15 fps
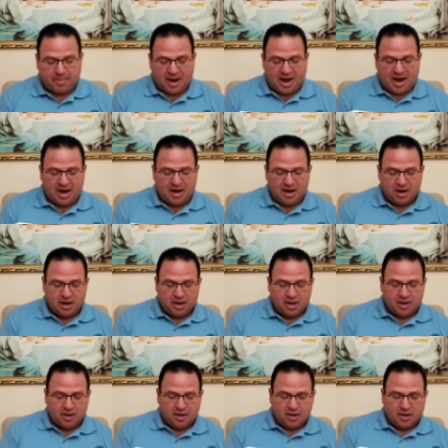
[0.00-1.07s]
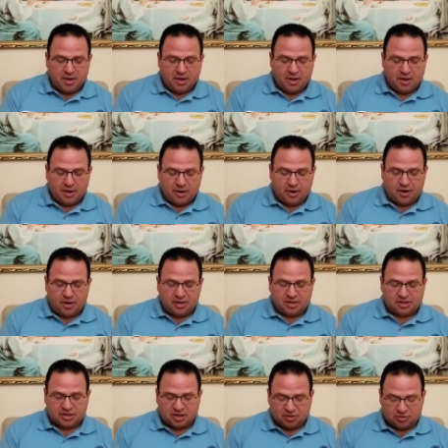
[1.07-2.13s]
by
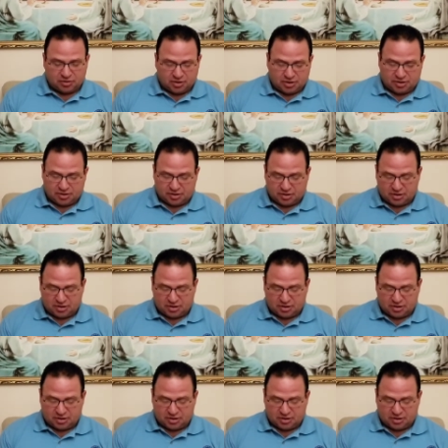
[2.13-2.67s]
her children.